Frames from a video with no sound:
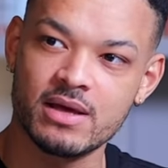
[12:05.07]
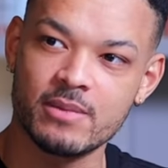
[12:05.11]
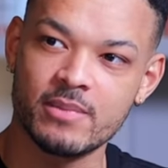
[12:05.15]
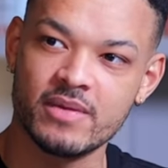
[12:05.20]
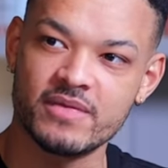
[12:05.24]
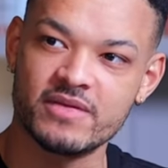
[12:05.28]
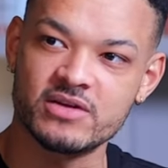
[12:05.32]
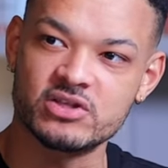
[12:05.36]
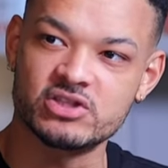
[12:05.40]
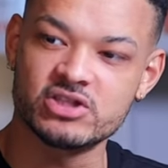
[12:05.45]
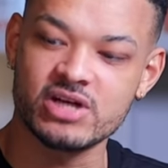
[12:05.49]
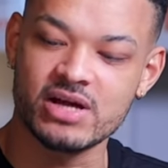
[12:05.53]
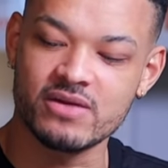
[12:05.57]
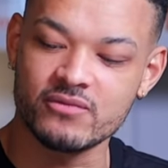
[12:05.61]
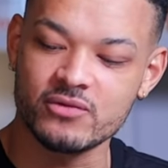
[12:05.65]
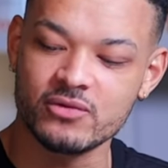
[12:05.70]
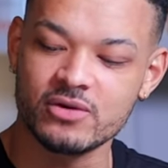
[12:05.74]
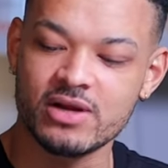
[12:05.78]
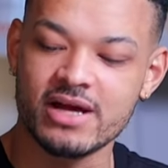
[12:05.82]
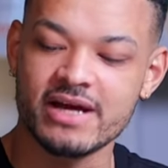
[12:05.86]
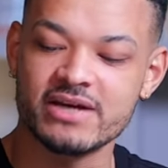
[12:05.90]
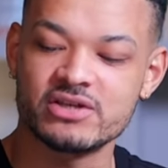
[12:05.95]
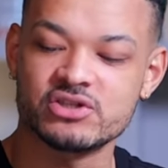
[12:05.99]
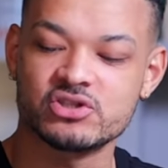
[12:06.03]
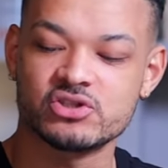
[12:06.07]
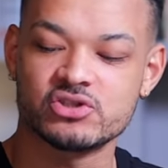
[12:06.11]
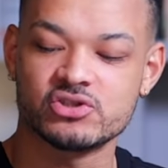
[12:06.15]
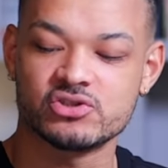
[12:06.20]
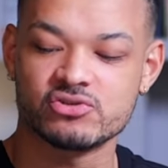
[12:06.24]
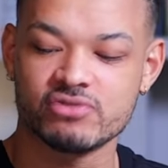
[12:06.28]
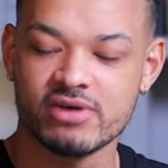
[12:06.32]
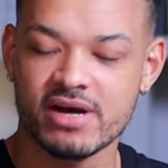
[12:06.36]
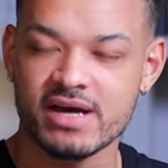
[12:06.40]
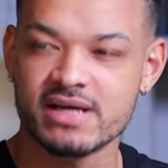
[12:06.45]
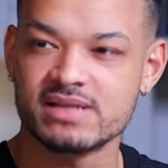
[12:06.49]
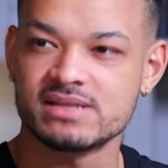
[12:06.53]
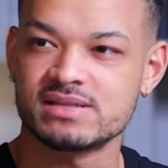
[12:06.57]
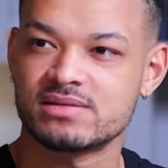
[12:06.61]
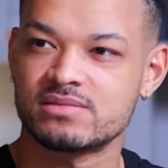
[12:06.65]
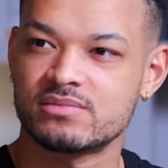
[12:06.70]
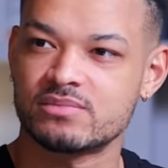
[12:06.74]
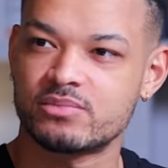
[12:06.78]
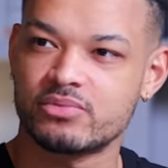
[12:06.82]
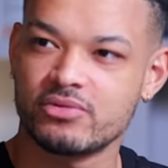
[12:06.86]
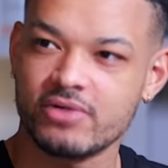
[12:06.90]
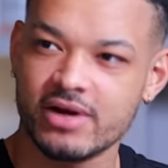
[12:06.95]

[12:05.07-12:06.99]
but the general like stress and